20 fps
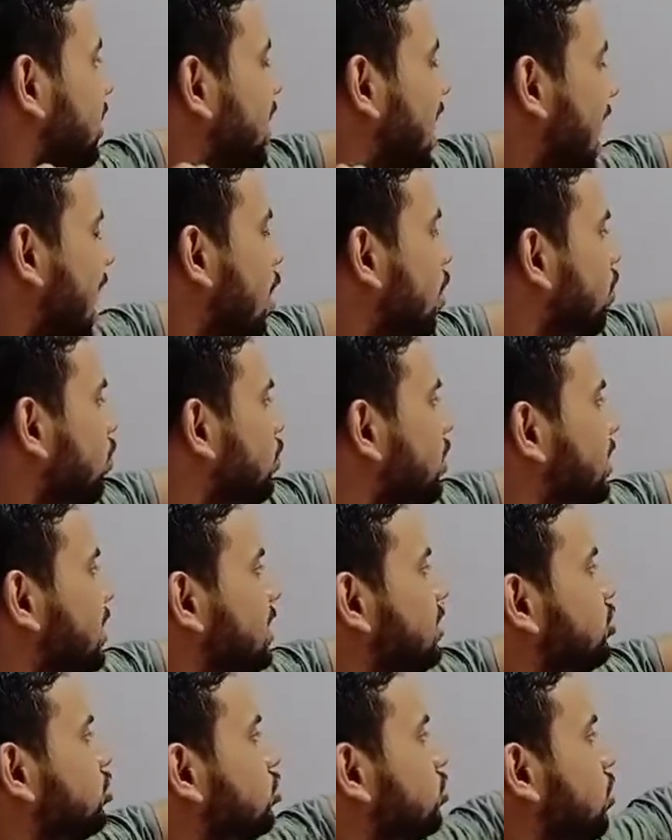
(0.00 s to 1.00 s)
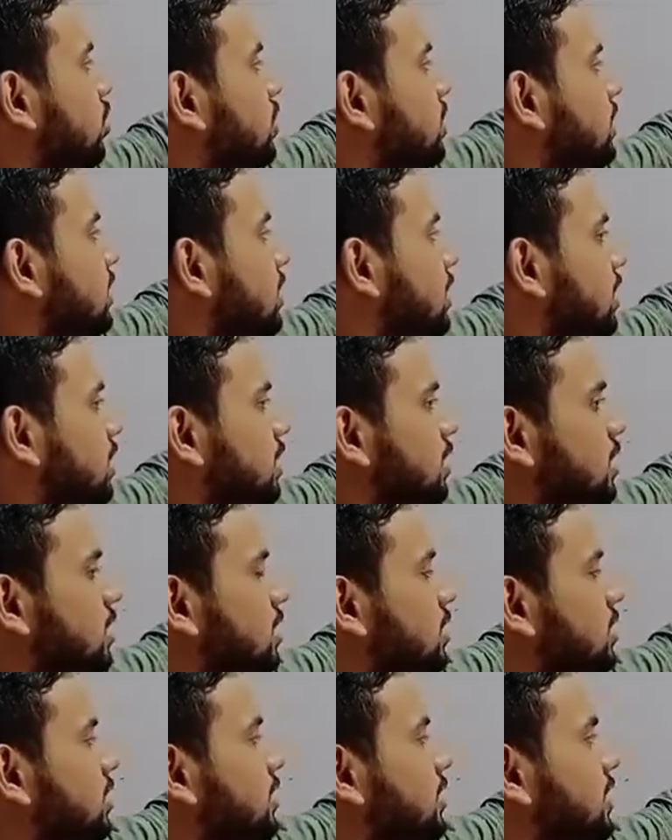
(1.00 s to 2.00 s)
How we can store
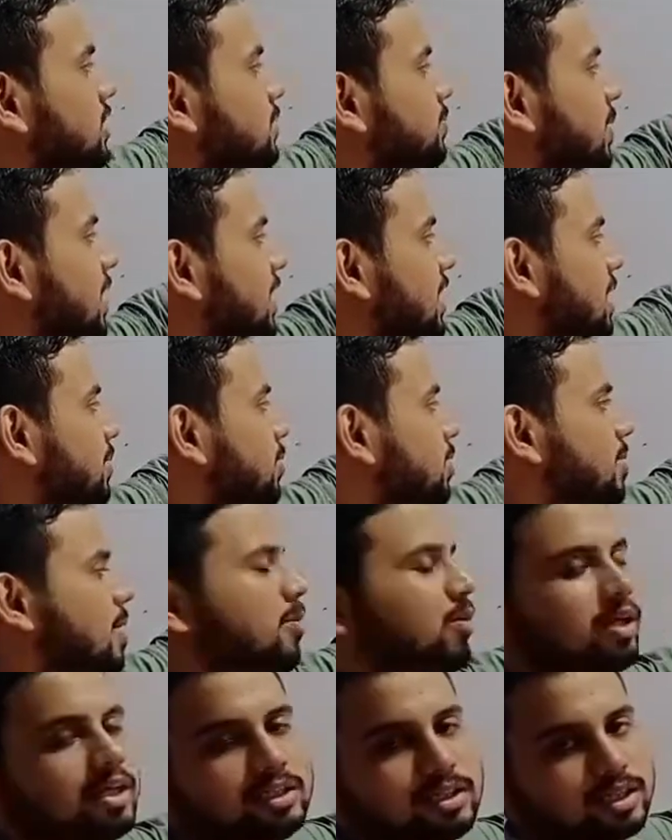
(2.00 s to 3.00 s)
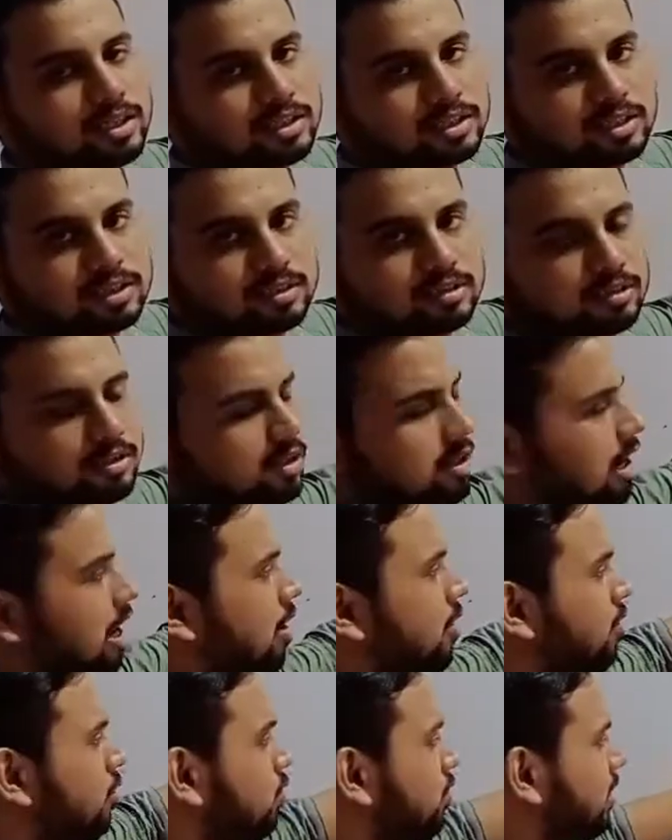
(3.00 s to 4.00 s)
this variable memory address?
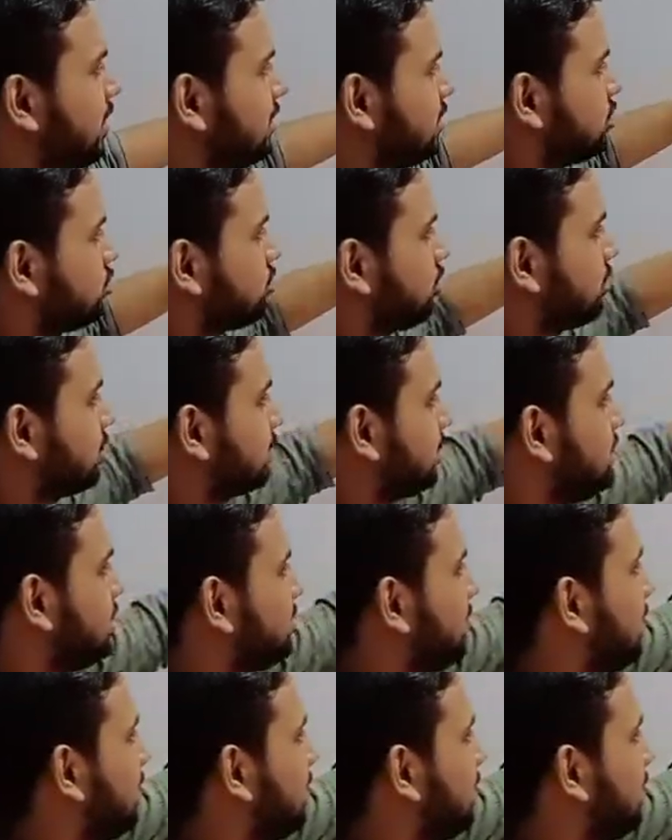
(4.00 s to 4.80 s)
How we can store this